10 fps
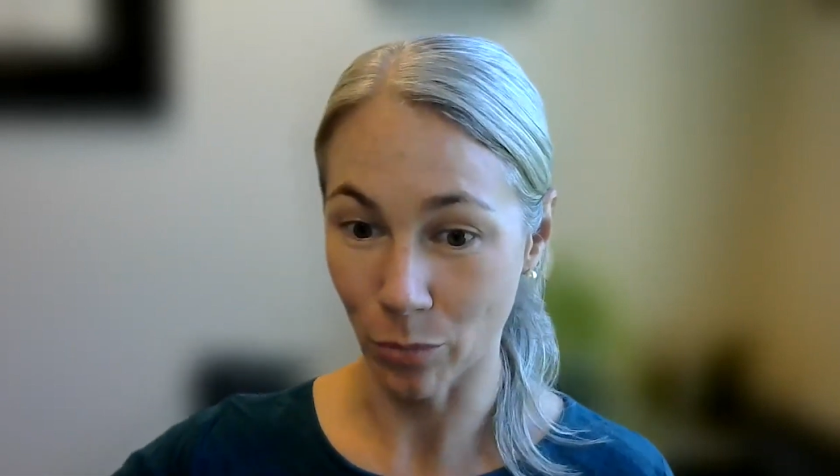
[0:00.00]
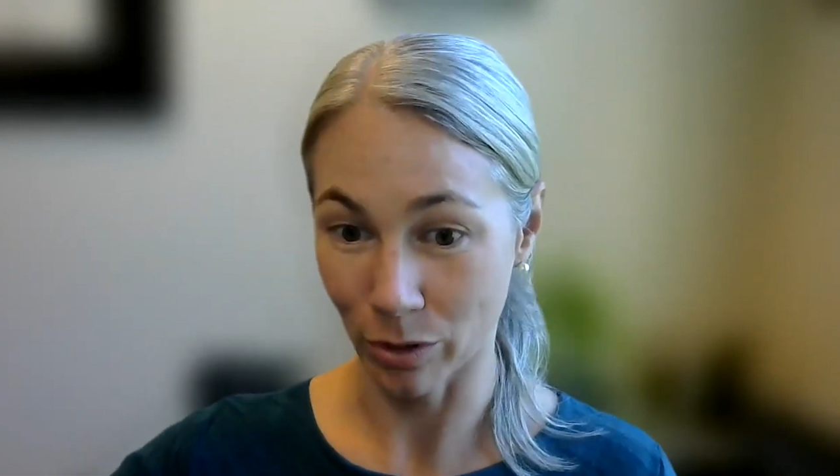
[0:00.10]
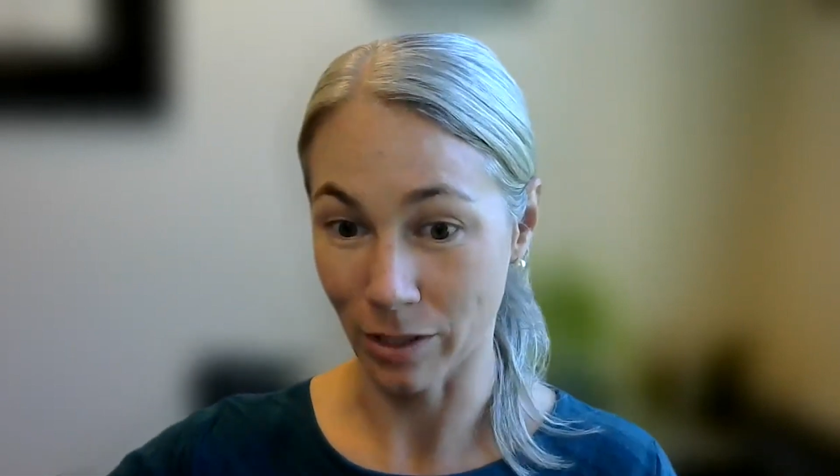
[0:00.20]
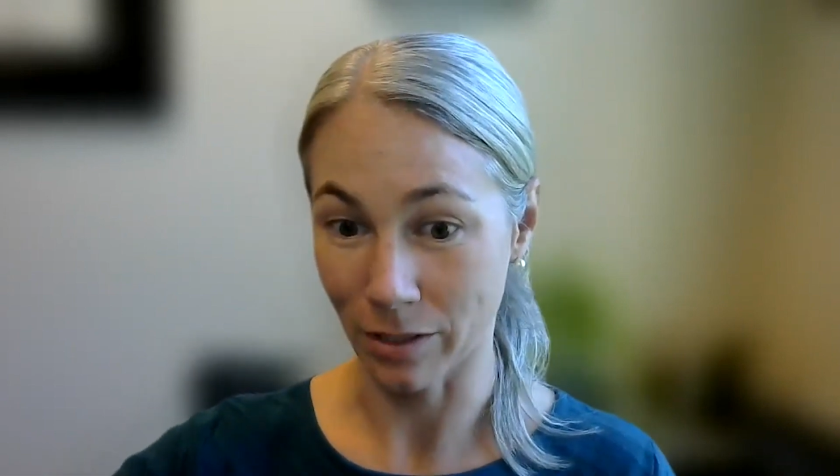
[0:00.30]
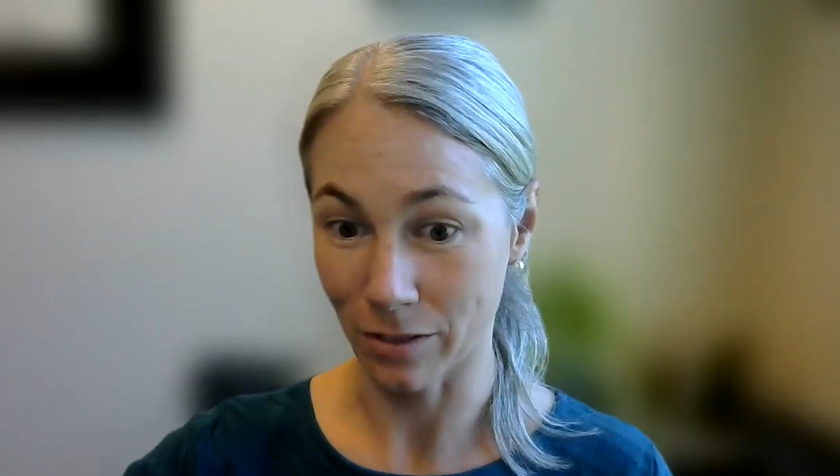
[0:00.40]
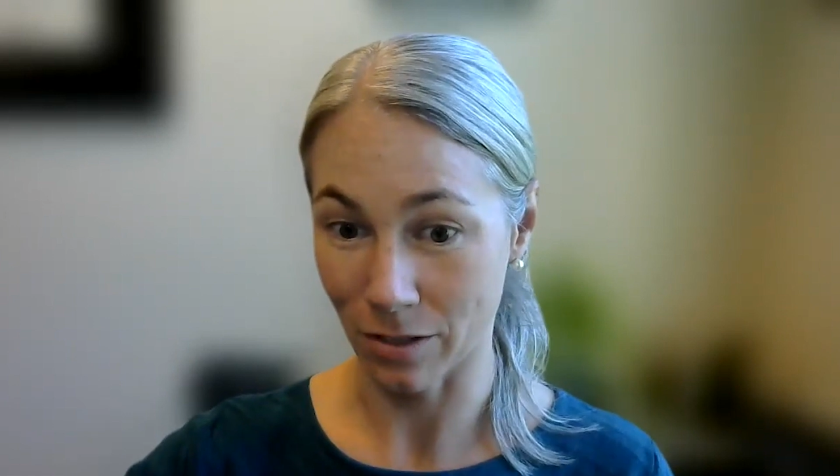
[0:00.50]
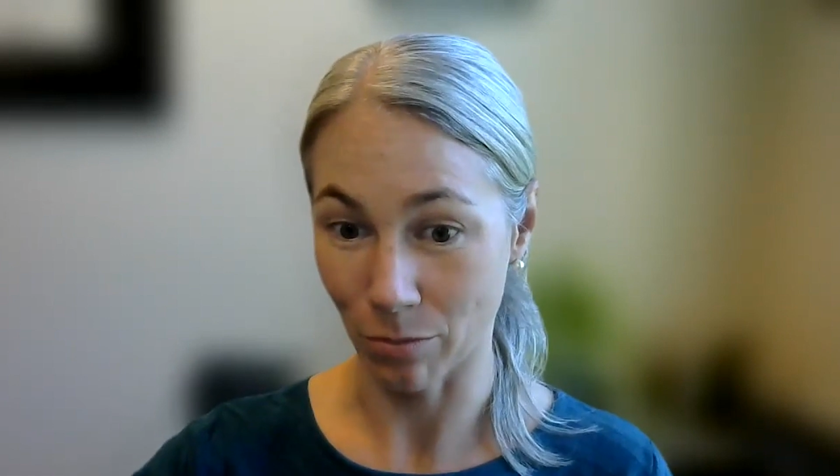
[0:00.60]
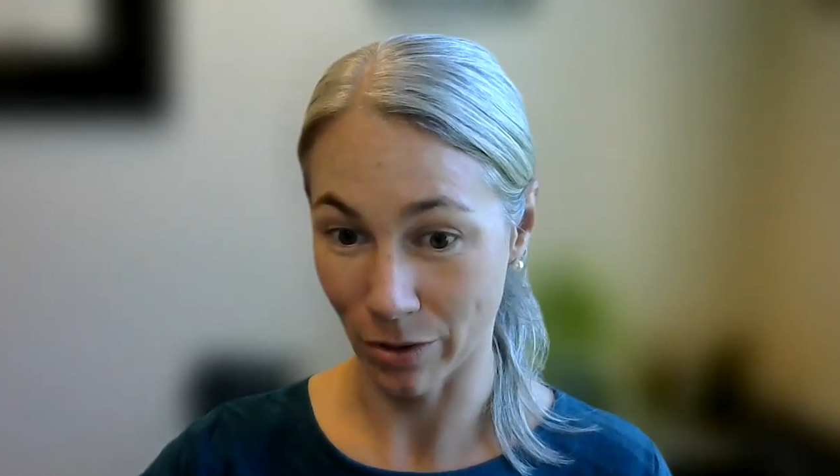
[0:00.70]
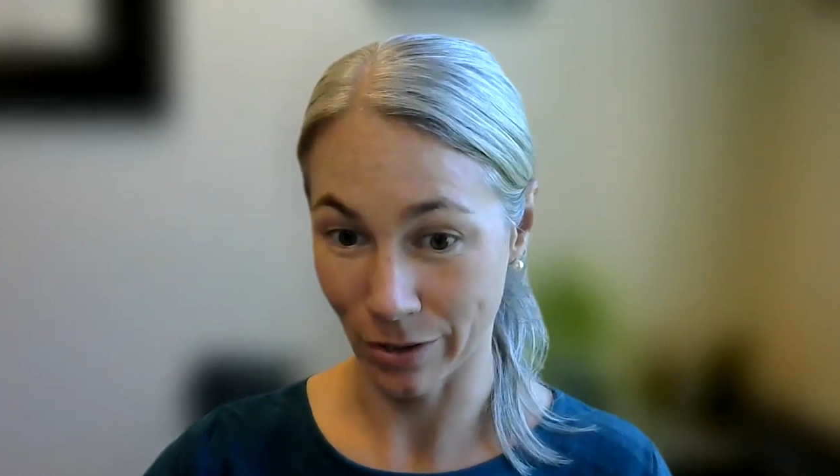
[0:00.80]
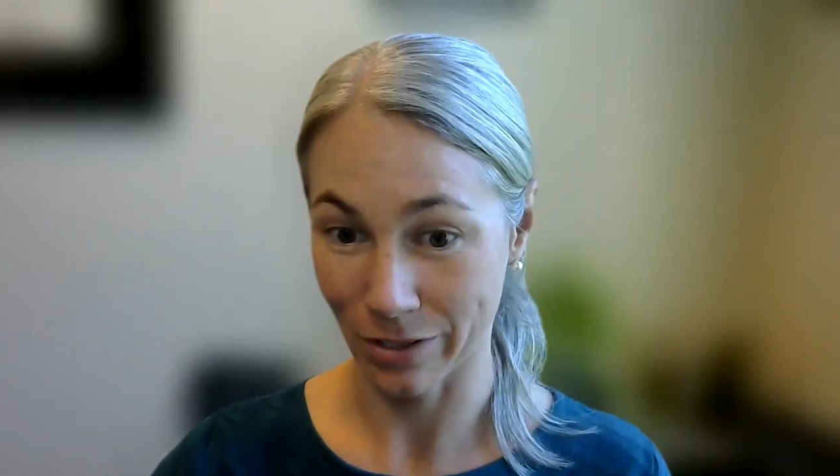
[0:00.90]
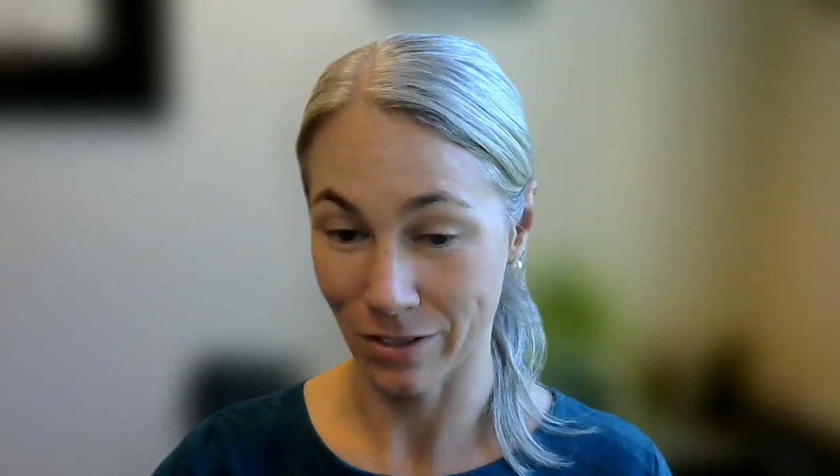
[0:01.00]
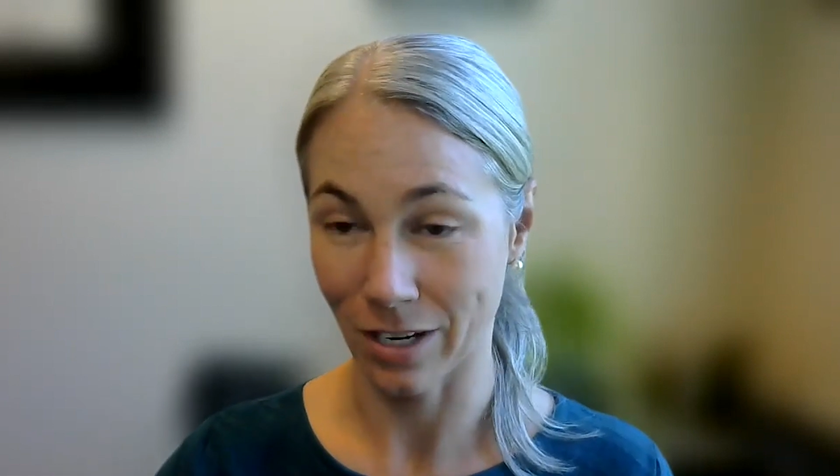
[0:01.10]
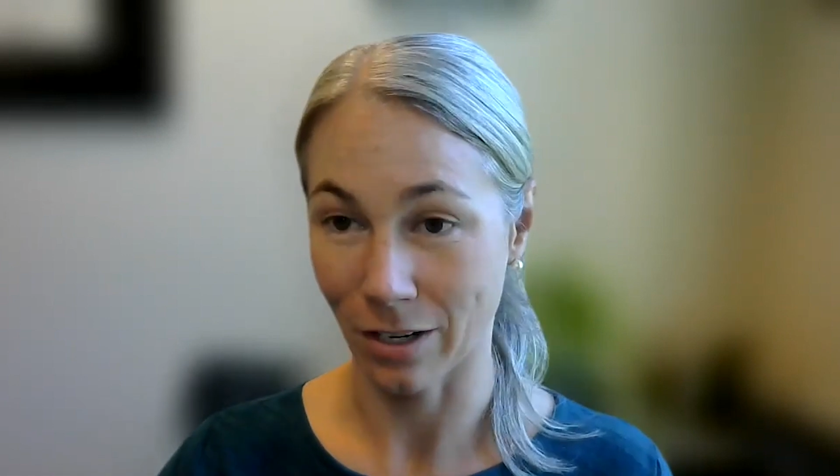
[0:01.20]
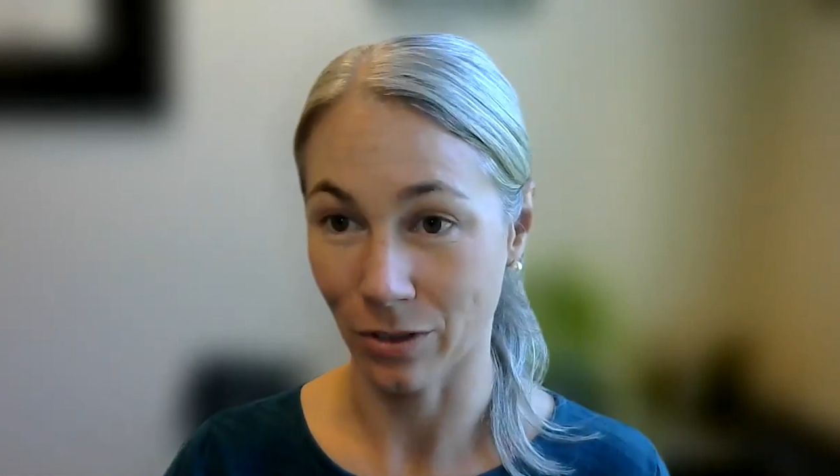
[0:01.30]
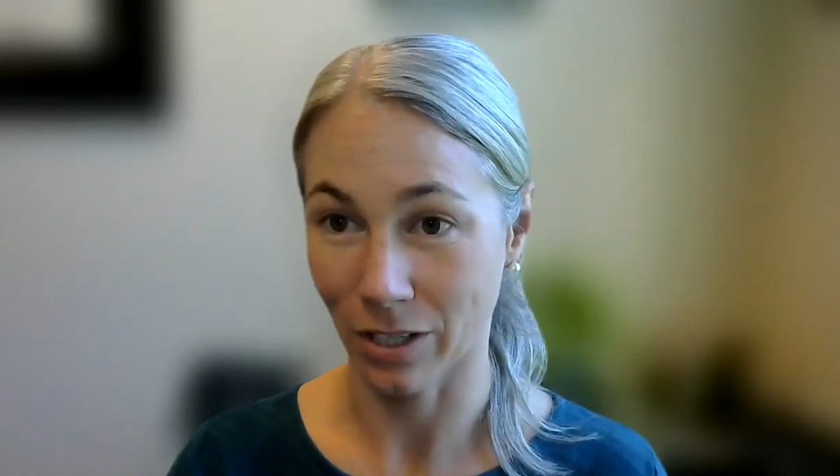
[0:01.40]
putting some things
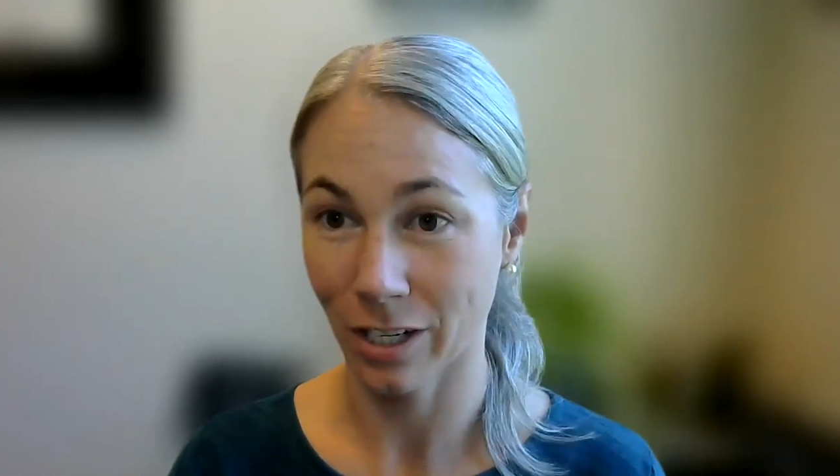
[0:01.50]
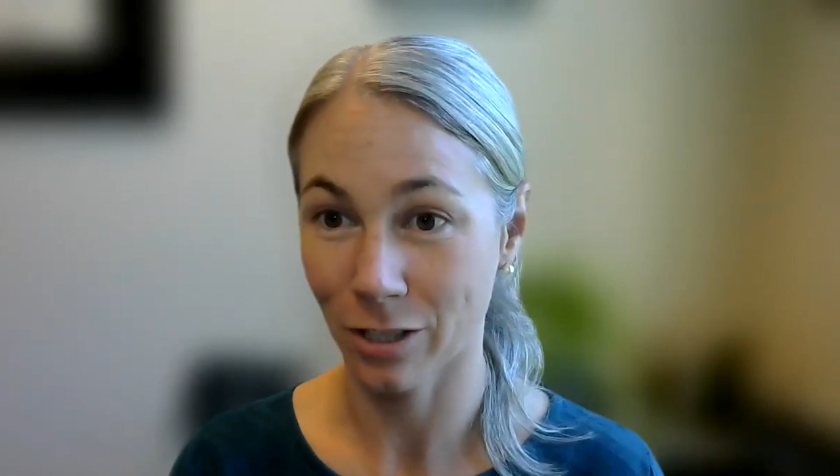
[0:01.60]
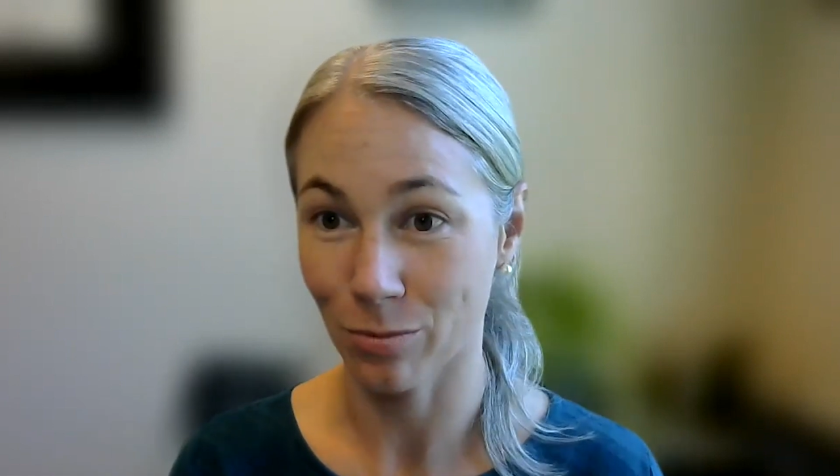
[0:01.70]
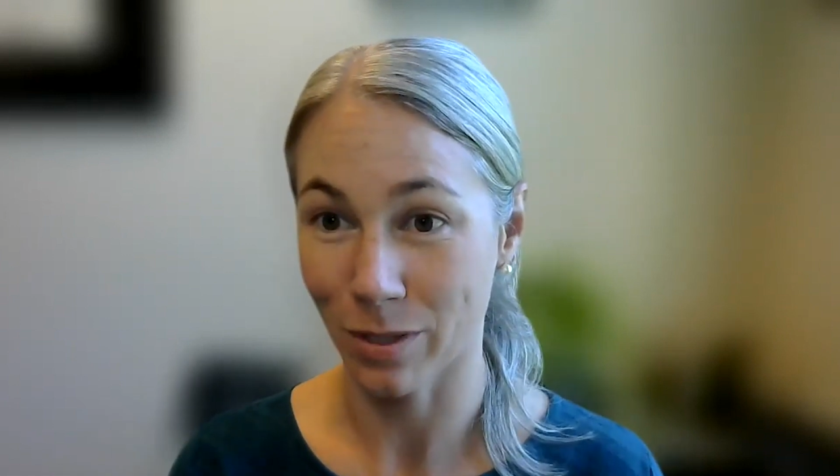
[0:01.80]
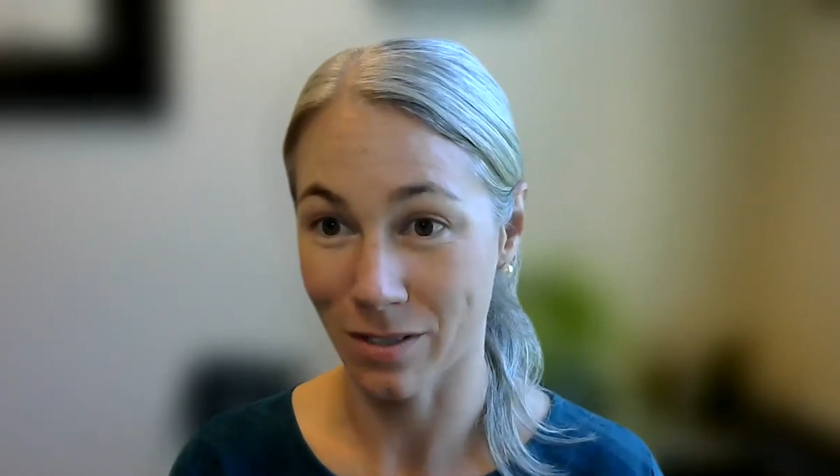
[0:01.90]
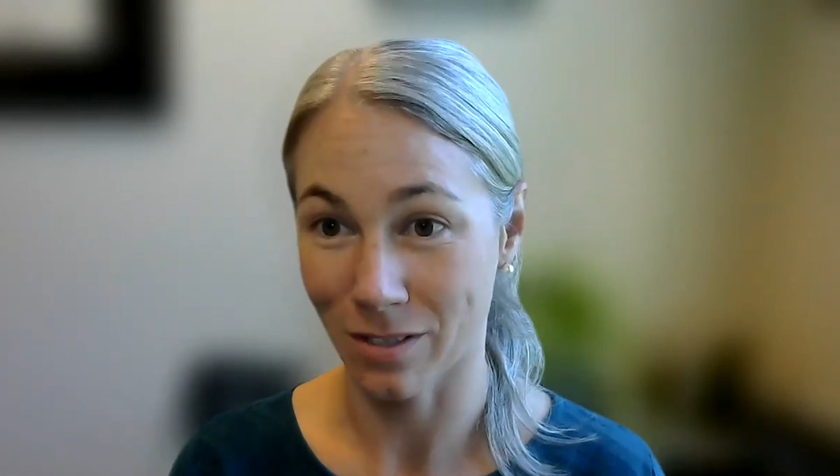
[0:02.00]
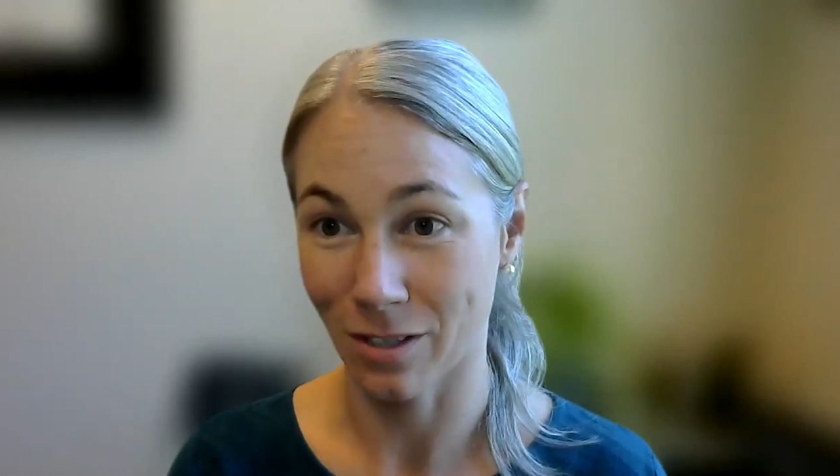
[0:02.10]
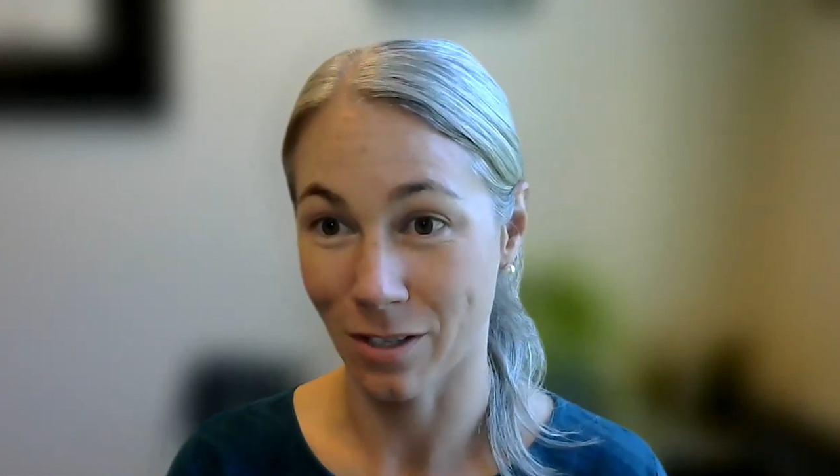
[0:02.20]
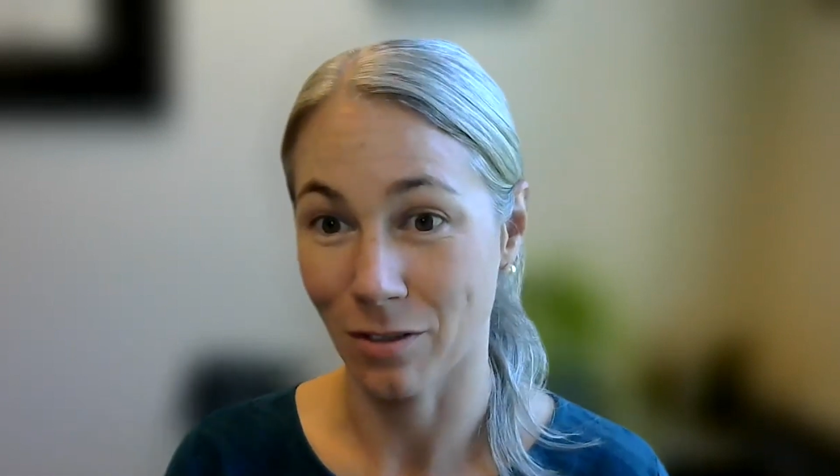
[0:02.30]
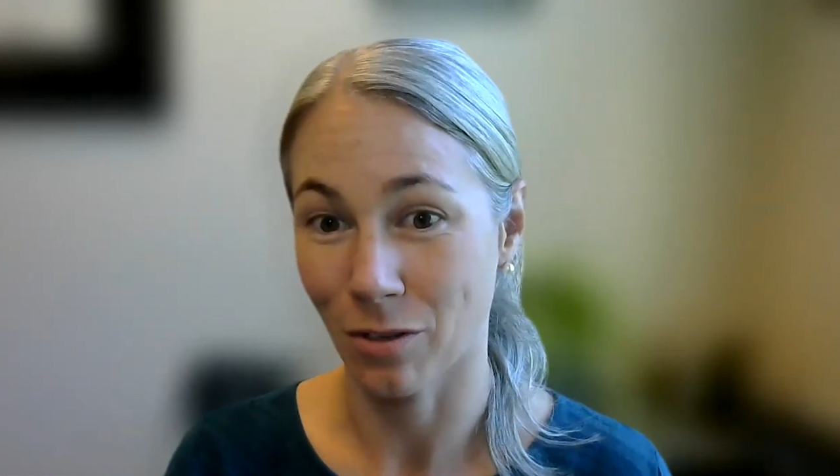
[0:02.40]
down the catch basin that,